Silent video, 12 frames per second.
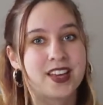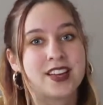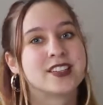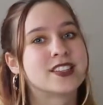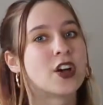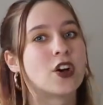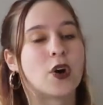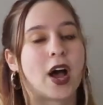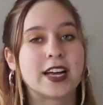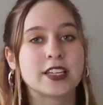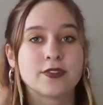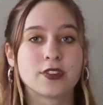So
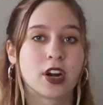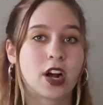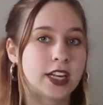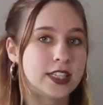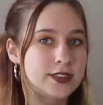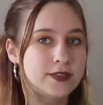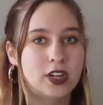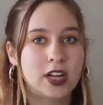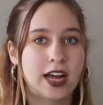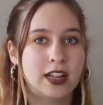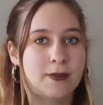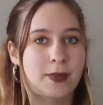as for Huntsville,
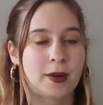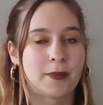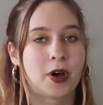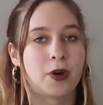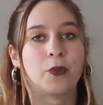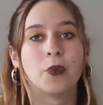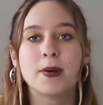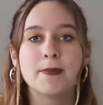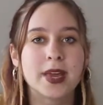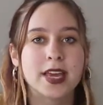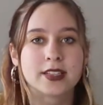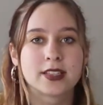Alabama, what
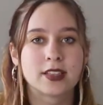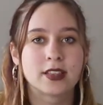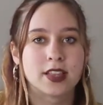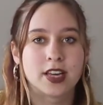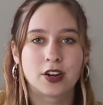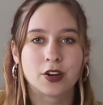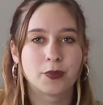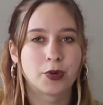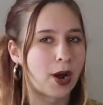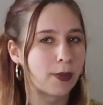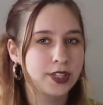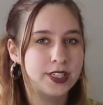makes their
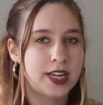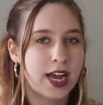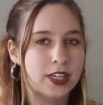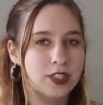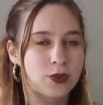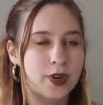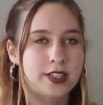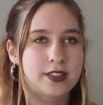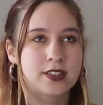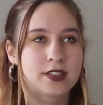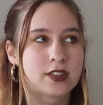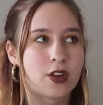property tax rates
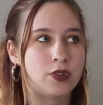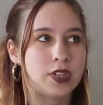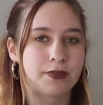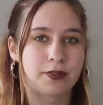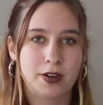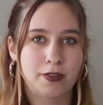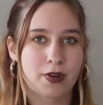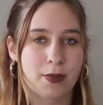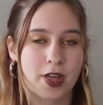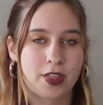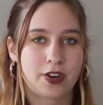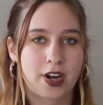so different from
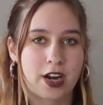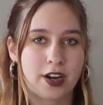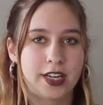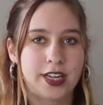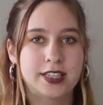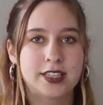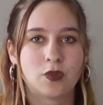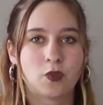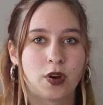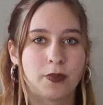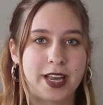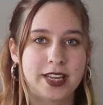other areas and
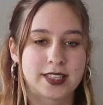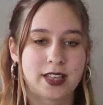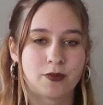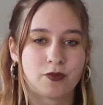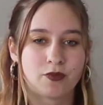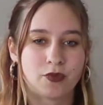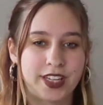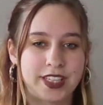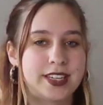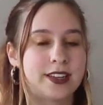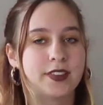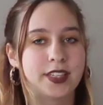what makes them
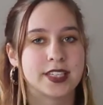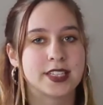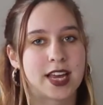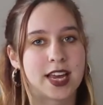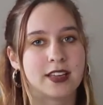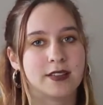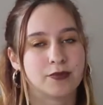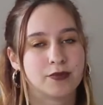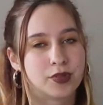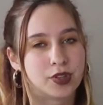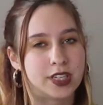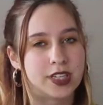relatively stay
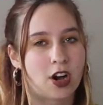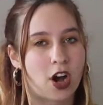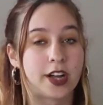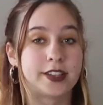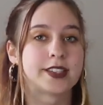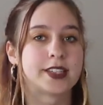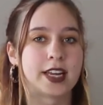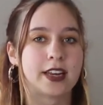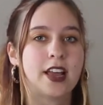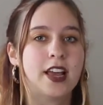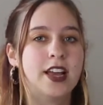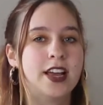pretty constant?
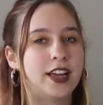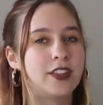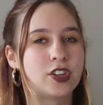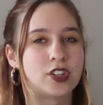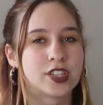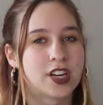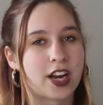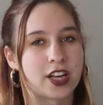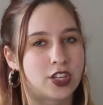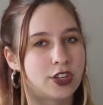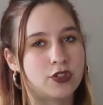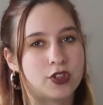And there's not a
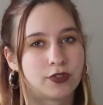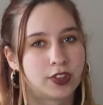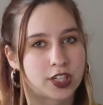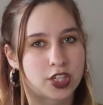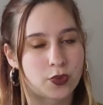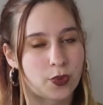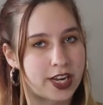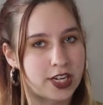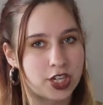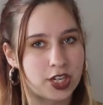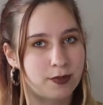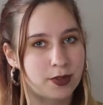huge
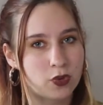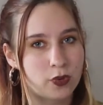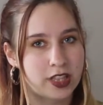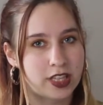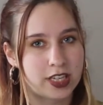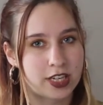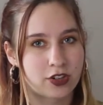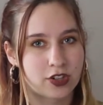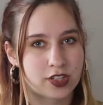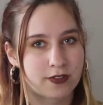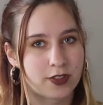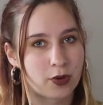fluctuation between the
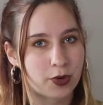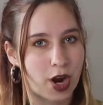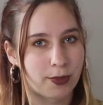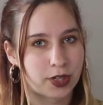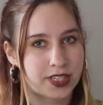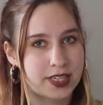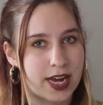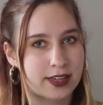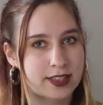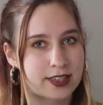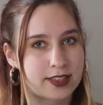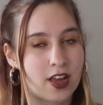years of their property
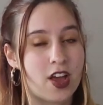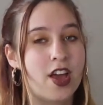taxes.